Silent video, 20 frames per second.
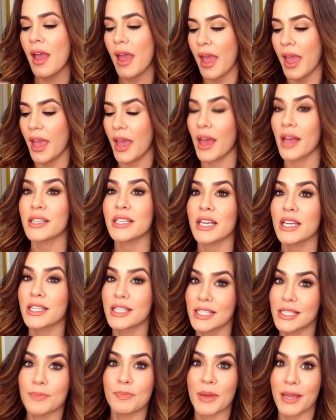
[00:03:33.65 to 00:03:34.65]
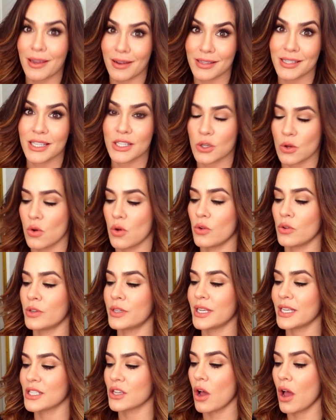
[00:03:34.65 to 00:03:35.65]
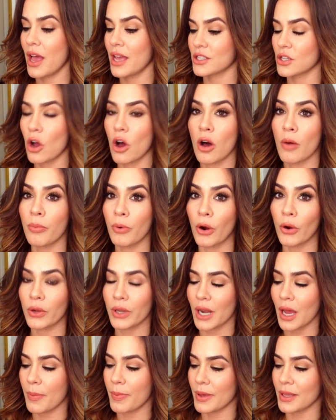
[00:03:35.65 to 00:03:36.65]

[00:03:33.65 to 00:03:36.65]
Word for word: and it's because it's old is has all broken up